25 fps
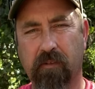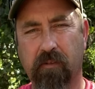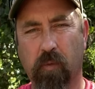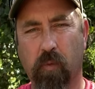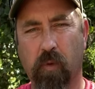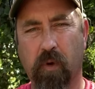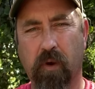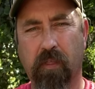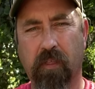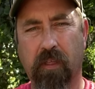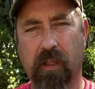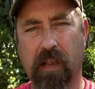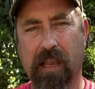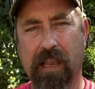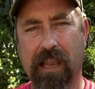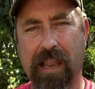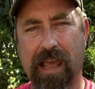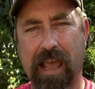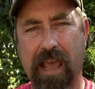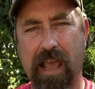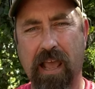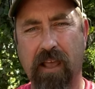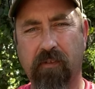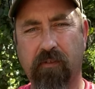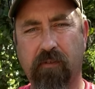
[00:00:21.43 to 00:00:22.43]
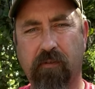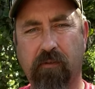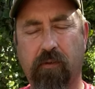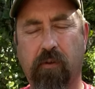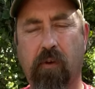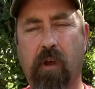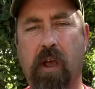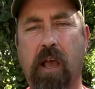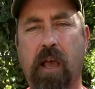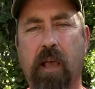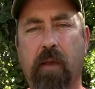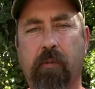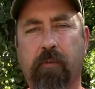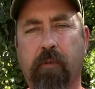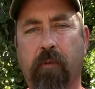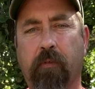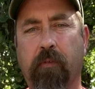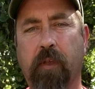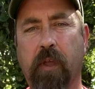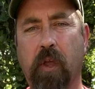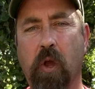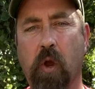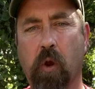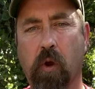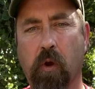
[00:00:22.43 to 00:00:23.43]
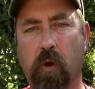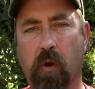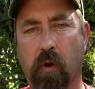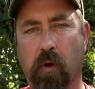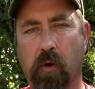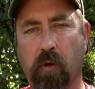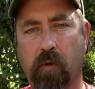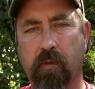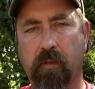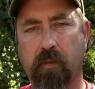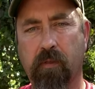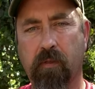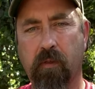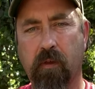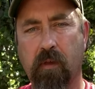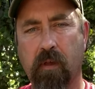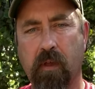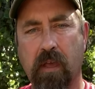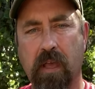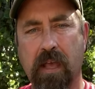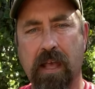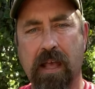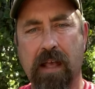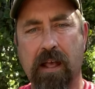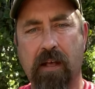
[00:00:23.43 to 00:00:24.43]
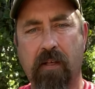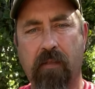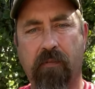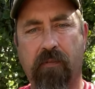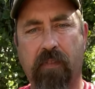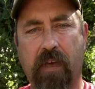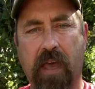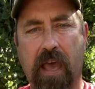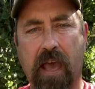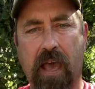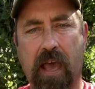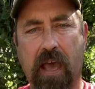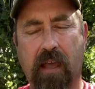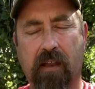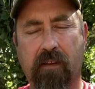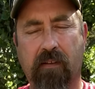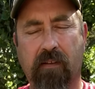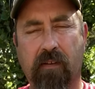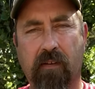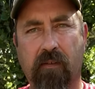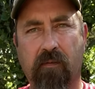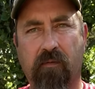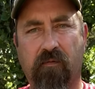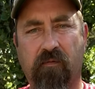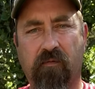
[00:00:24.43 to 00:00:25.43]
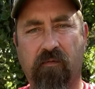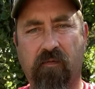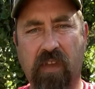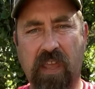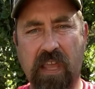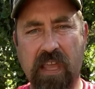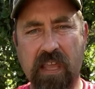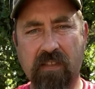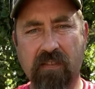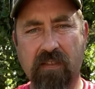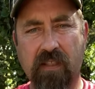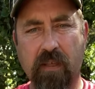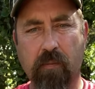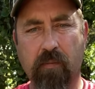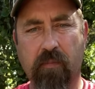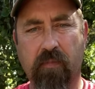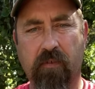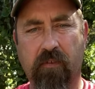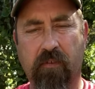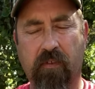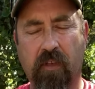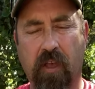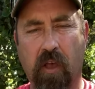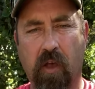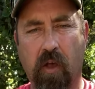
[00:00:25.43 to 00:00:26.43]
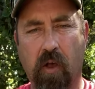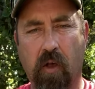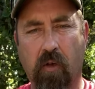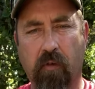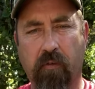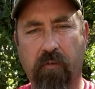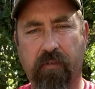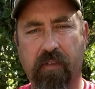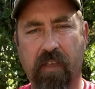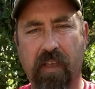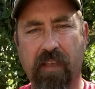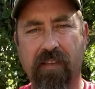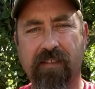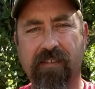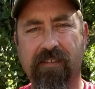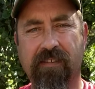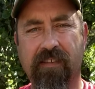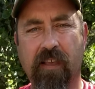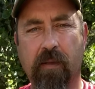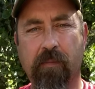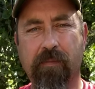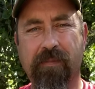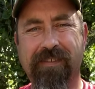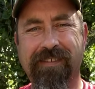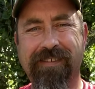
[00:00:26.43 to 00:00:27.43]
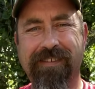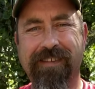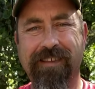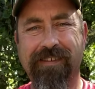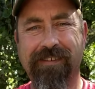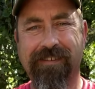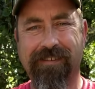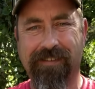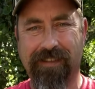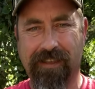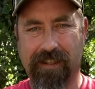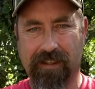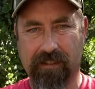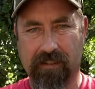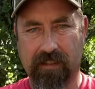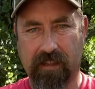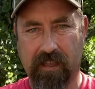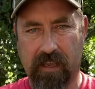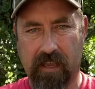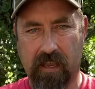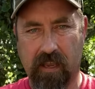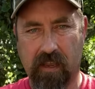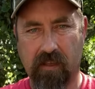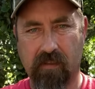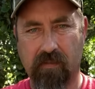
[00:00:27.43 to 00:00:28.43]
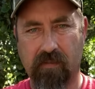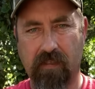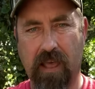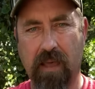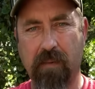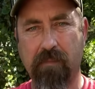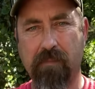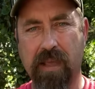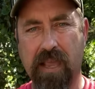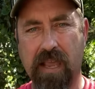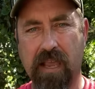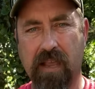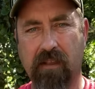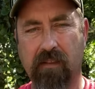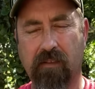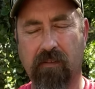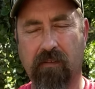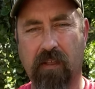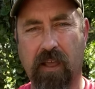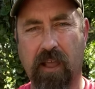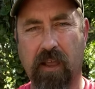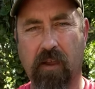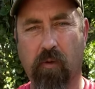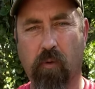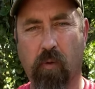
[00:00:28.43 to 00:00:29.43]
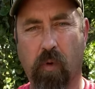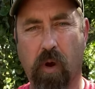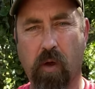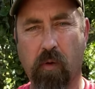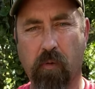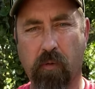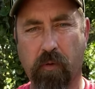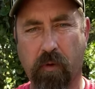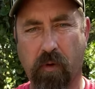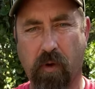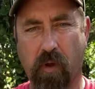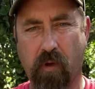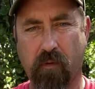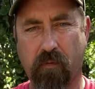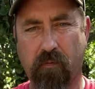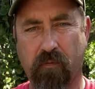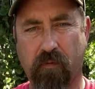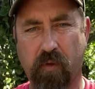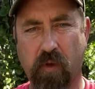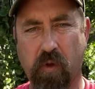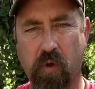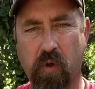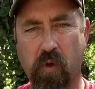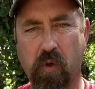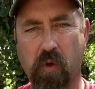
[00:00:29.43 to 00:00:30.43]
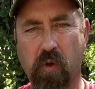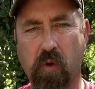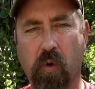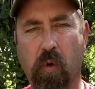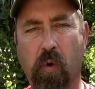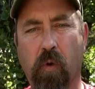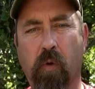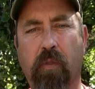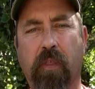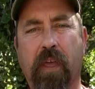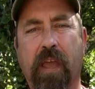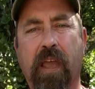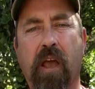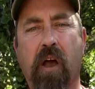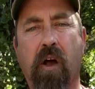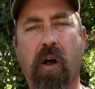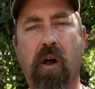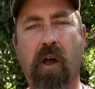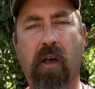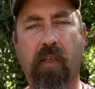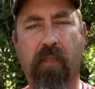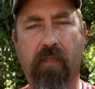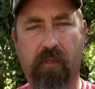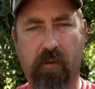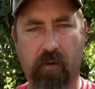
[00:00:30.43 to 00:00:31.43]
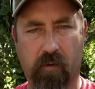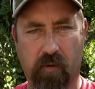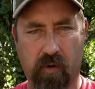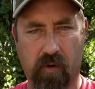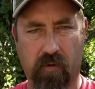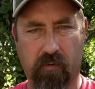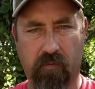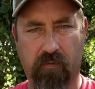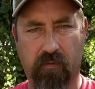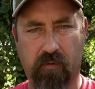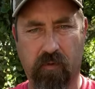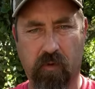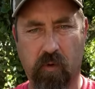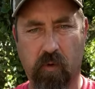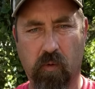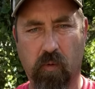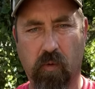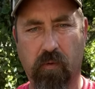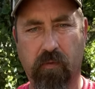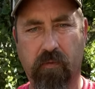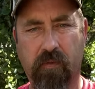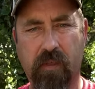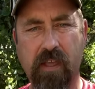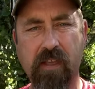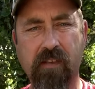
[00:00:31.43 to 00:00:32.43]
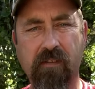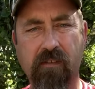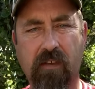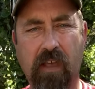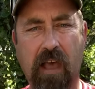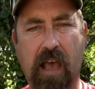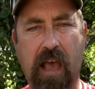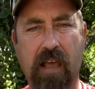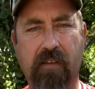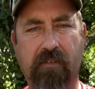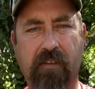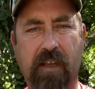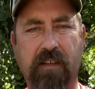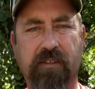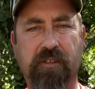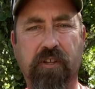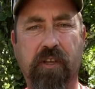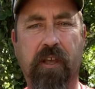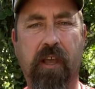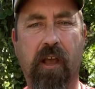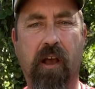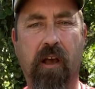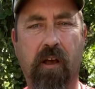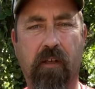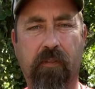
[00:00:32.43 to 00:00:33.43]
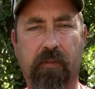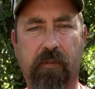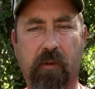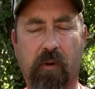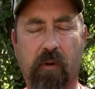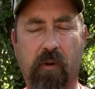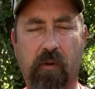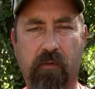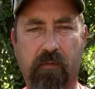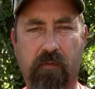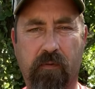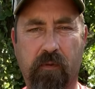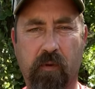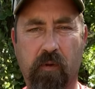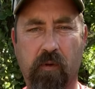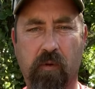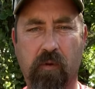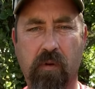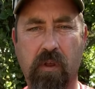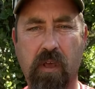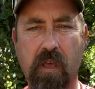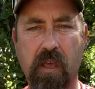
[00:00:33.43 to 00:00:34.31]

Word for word: are one of the last tribes on the earth that feed themselves subsistently that means they grow their own food or they hunt their own food. Well, these guys actually hunt their own food.